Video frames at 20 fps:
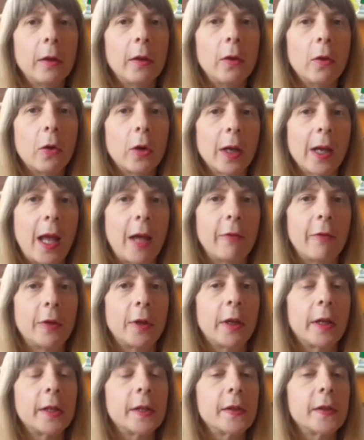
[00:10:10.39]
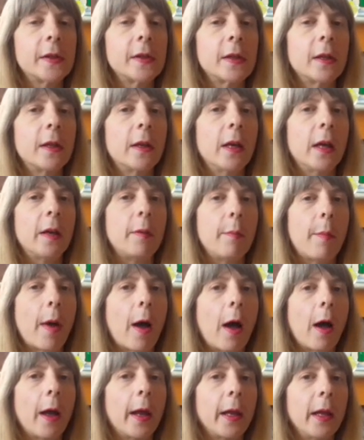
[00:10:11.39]
your cleverness and
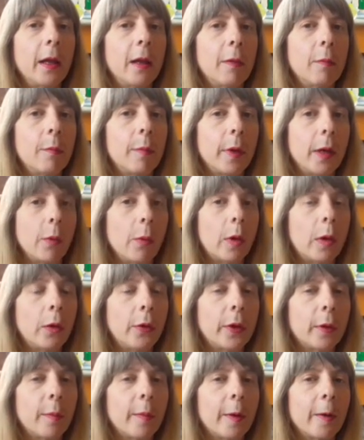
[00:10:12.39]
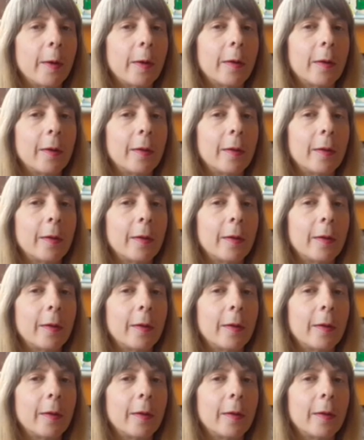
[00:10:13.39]
buy bewilderment."